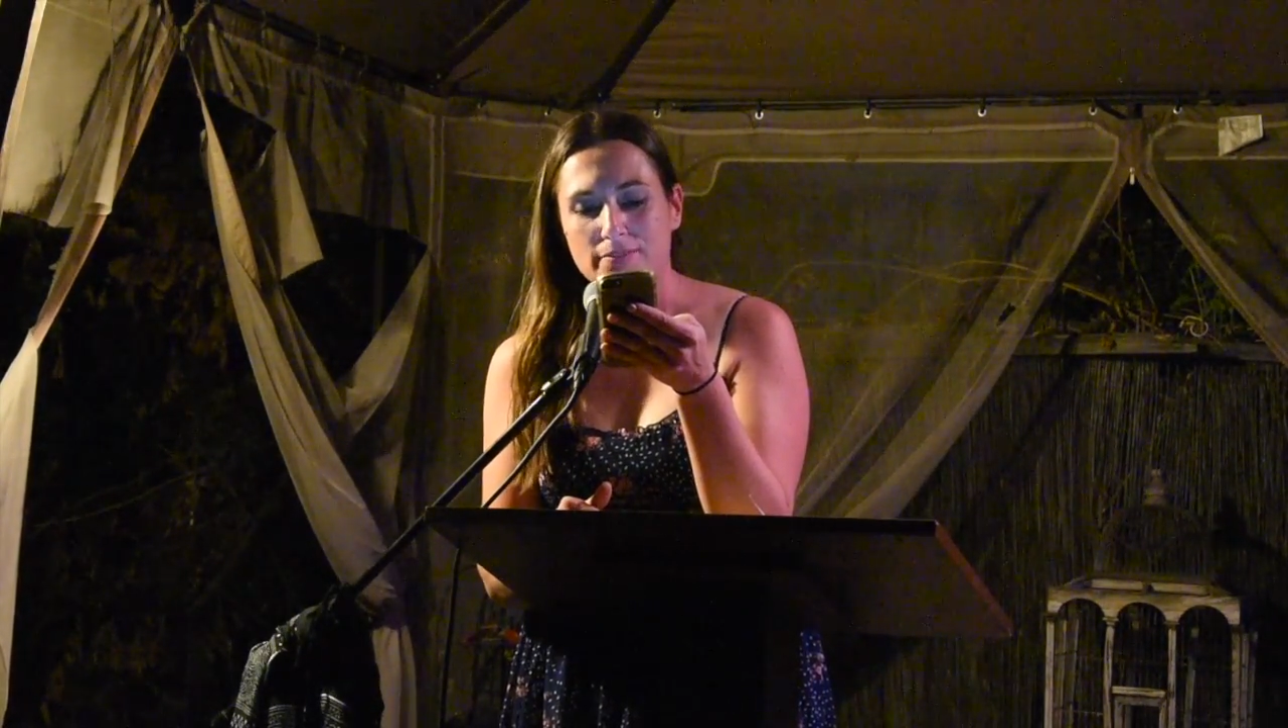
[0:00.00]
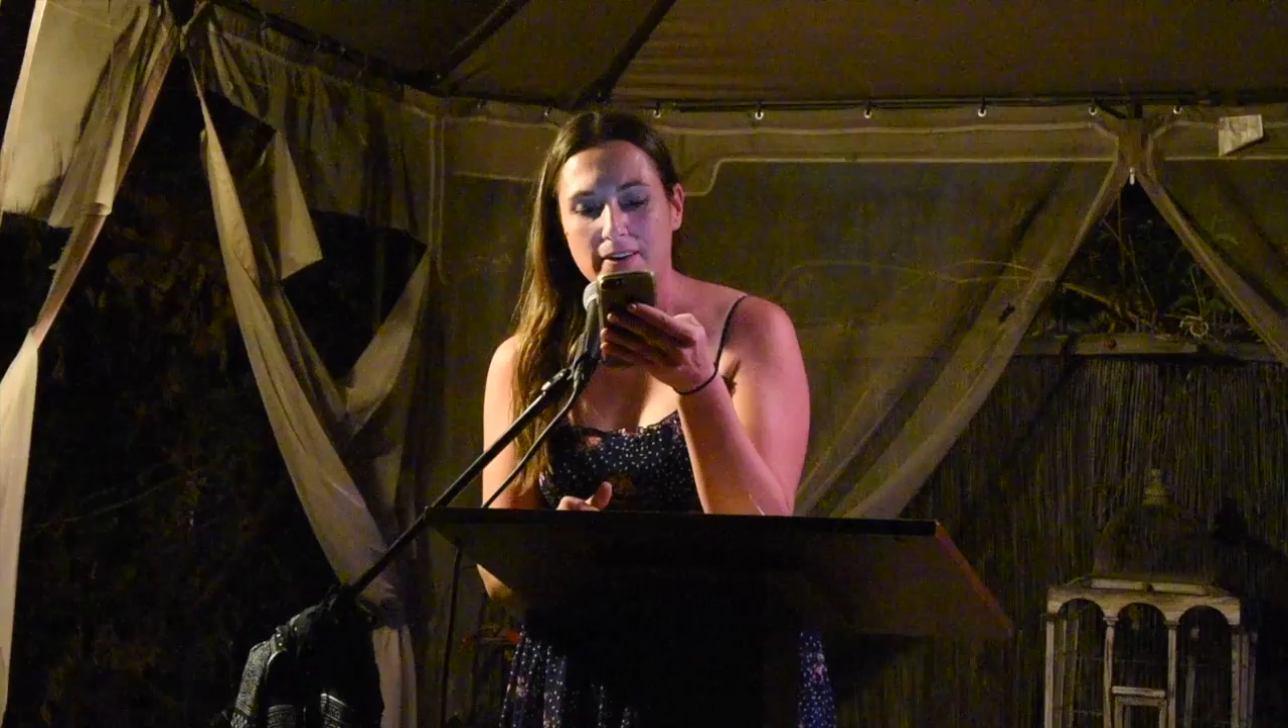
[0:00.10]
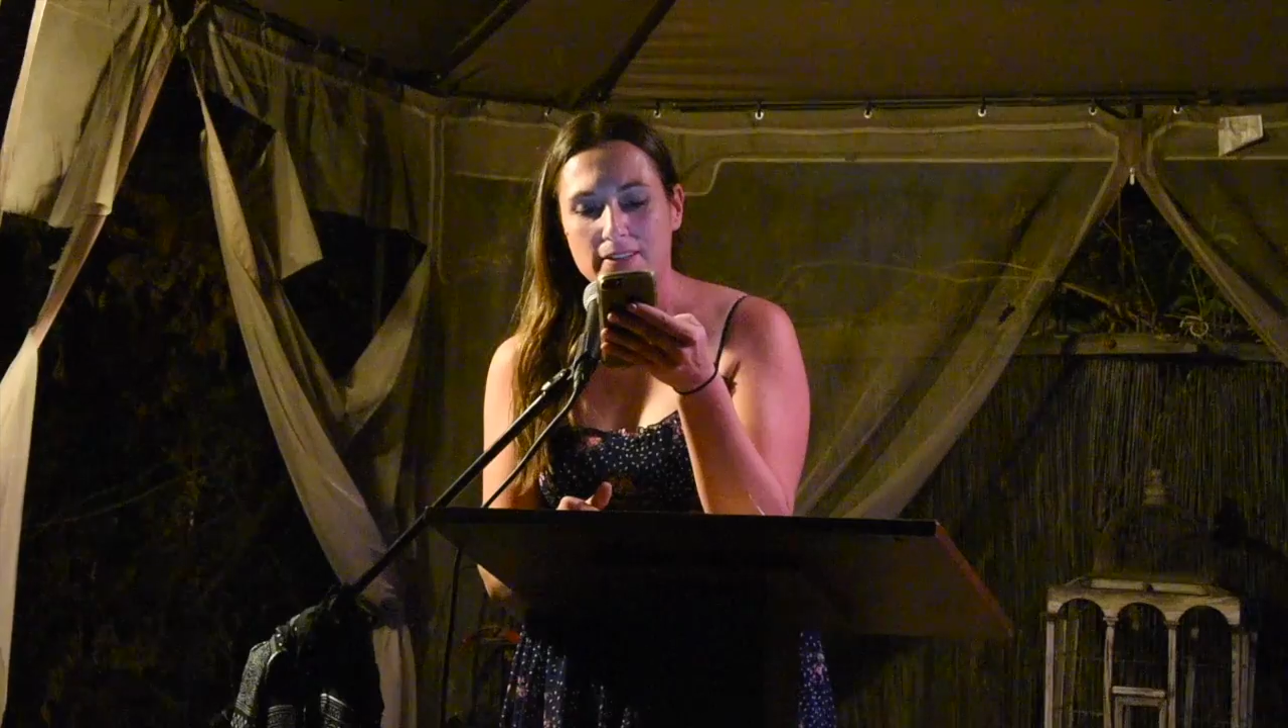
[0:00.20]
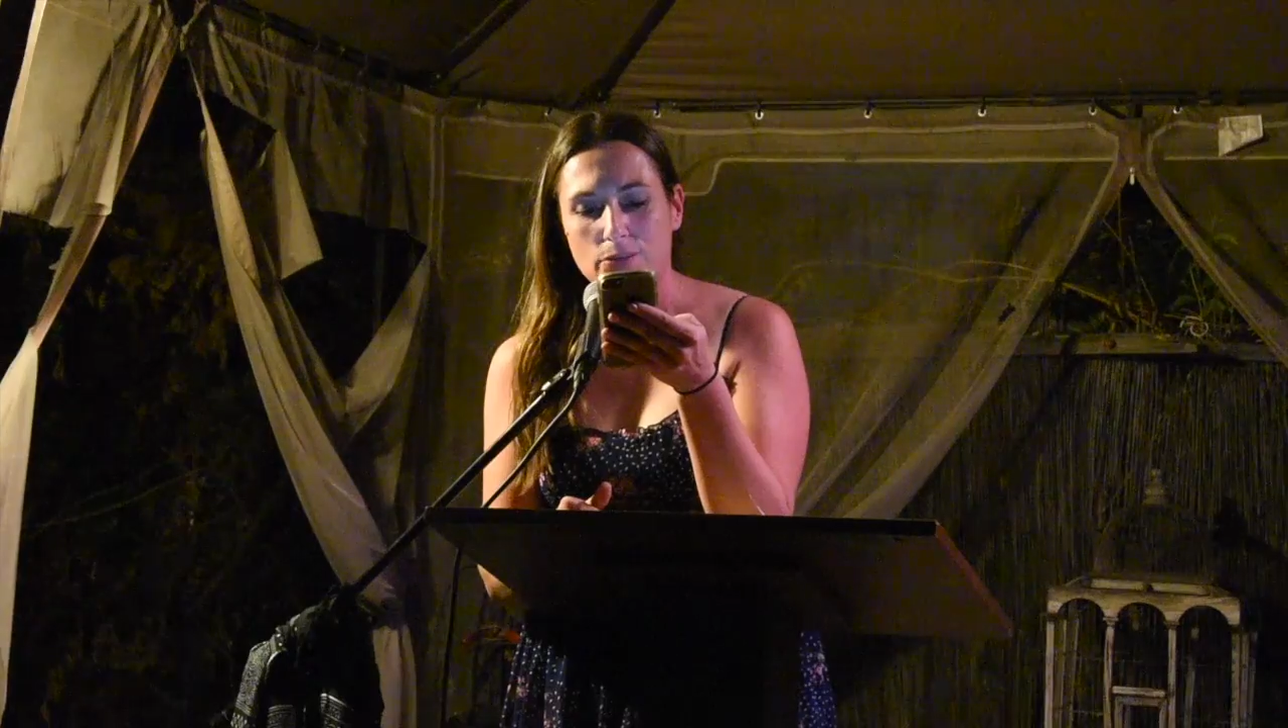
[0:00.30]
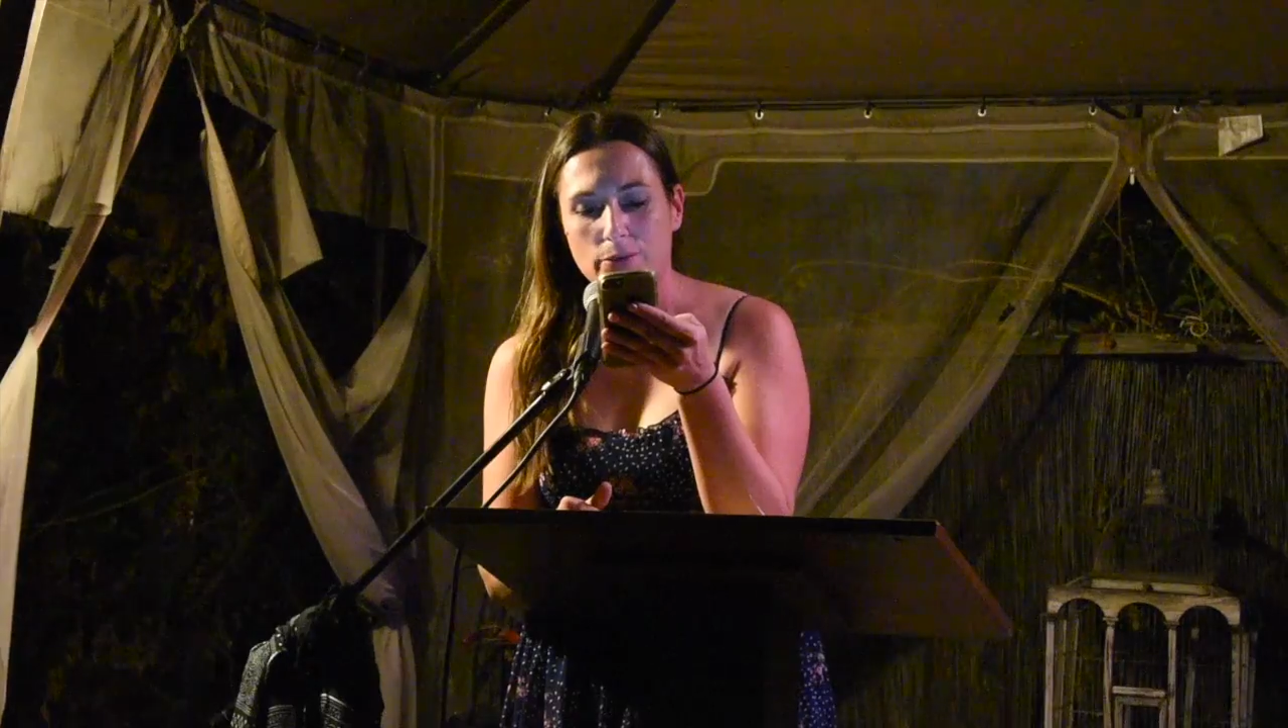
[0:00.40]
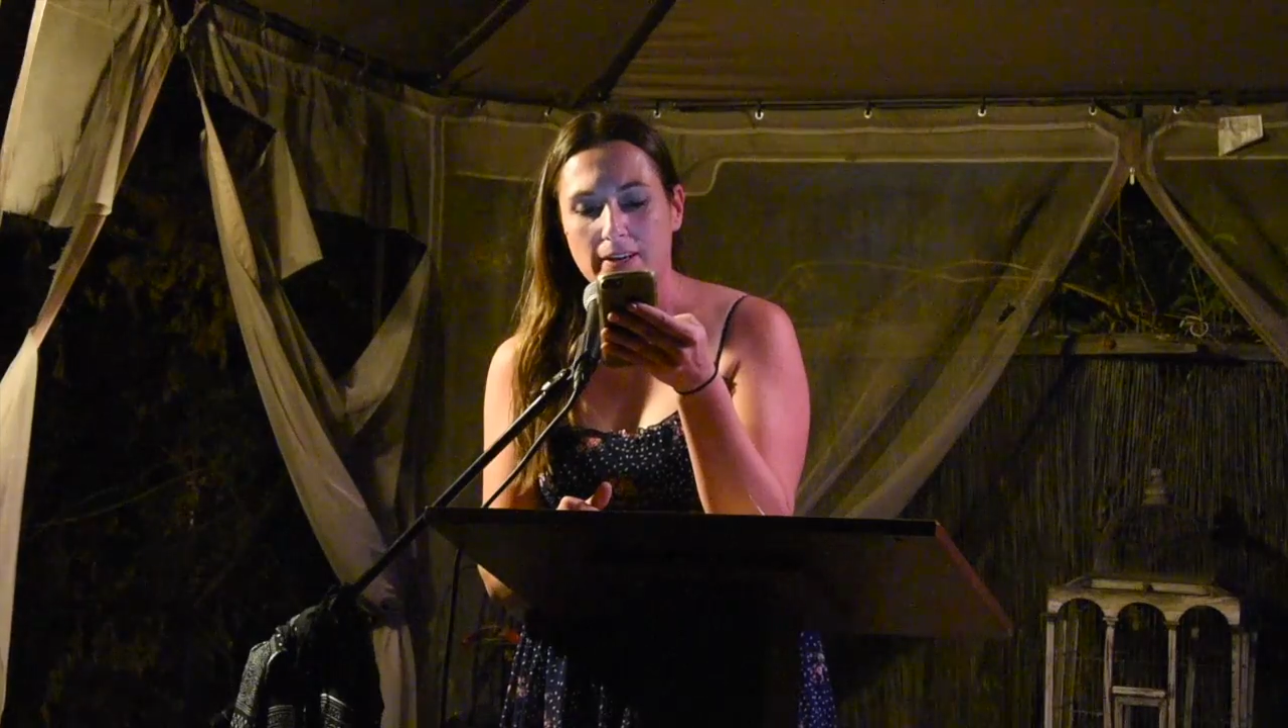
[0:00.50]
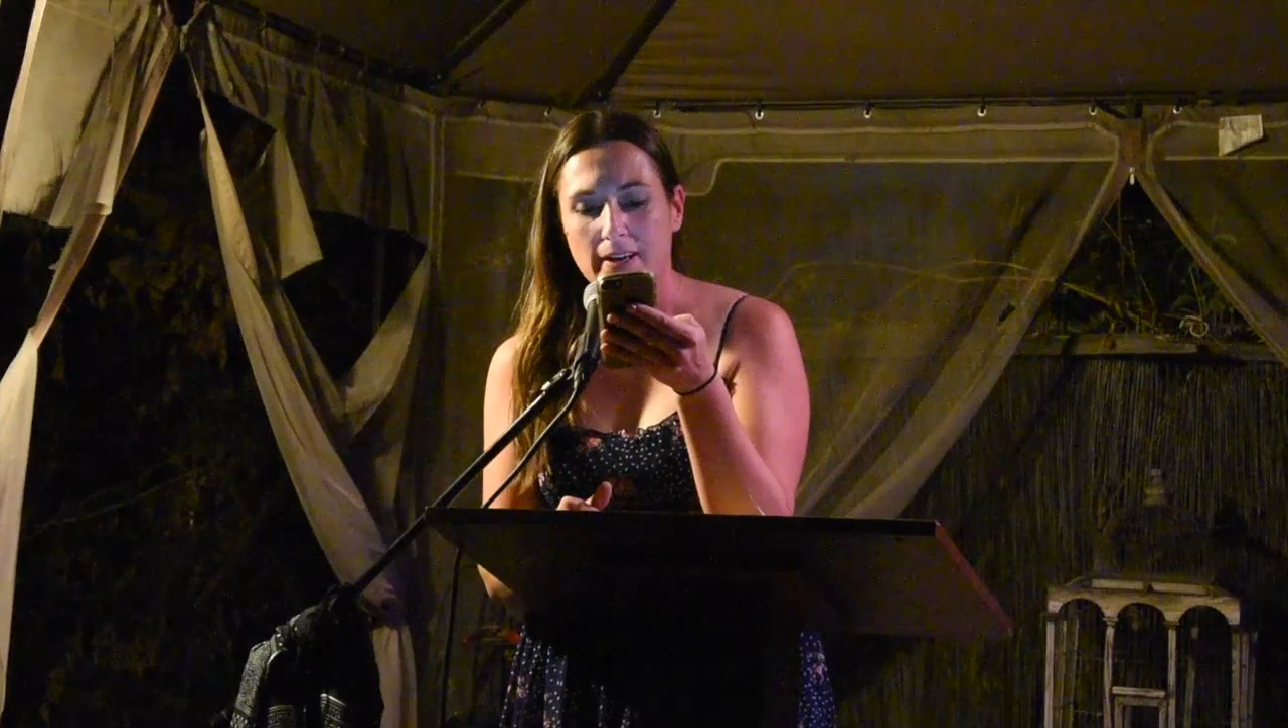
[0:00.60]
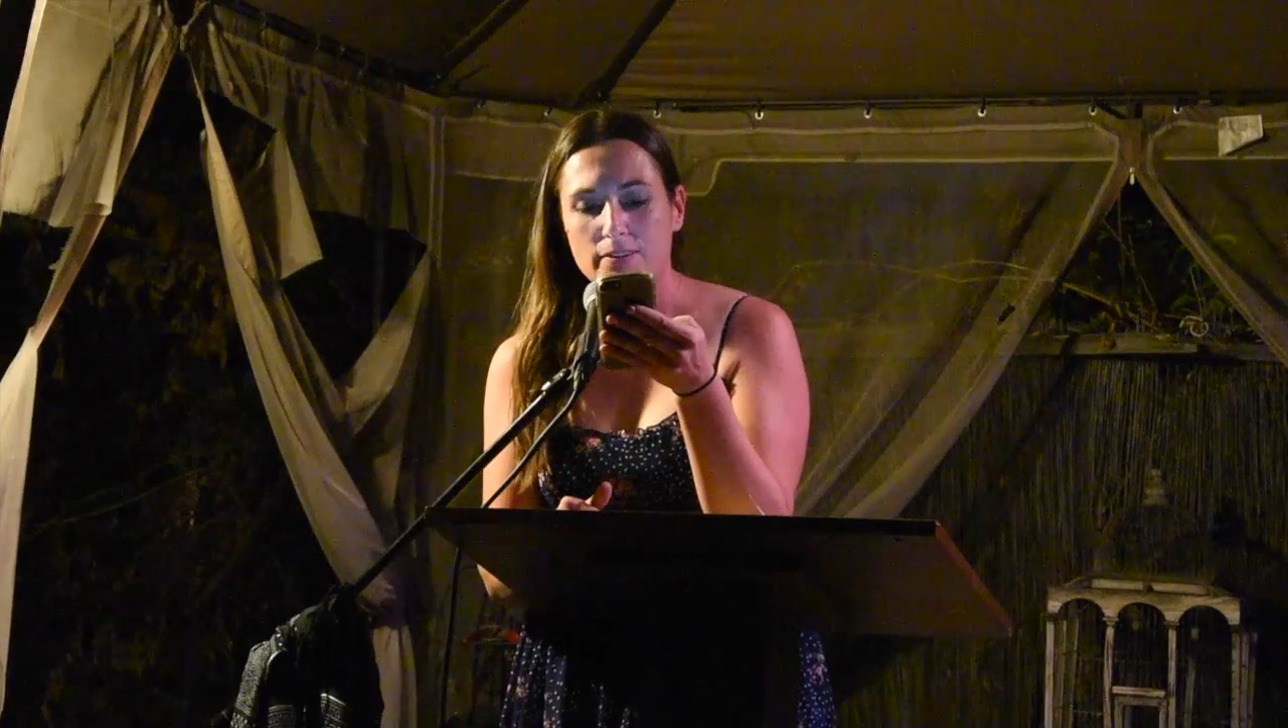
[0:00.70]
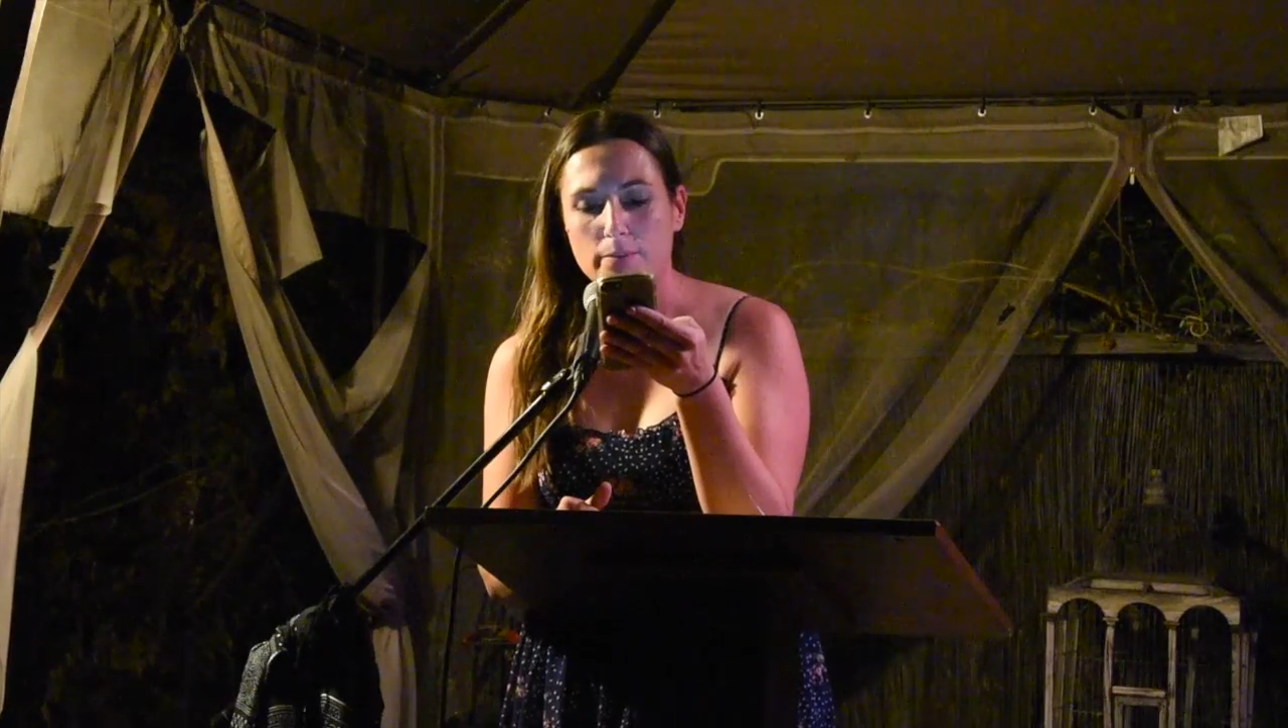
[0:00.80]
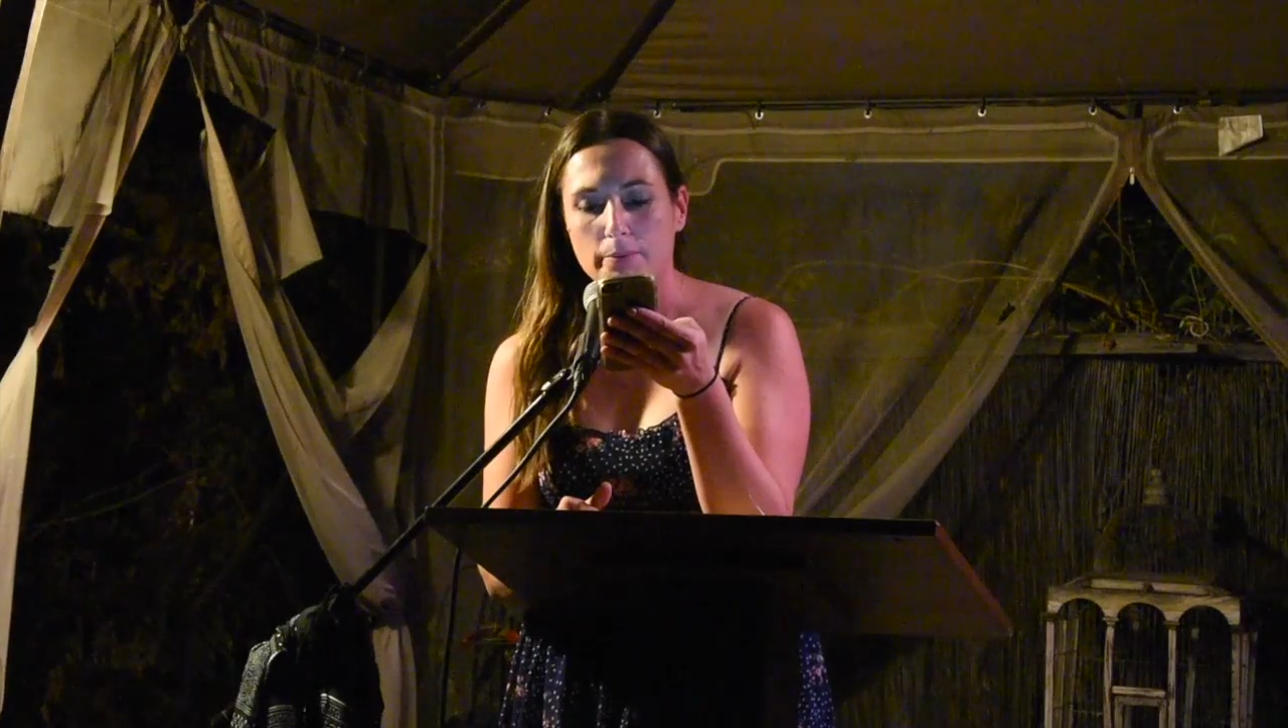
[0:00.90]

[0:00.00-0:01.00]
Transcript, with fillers: front door under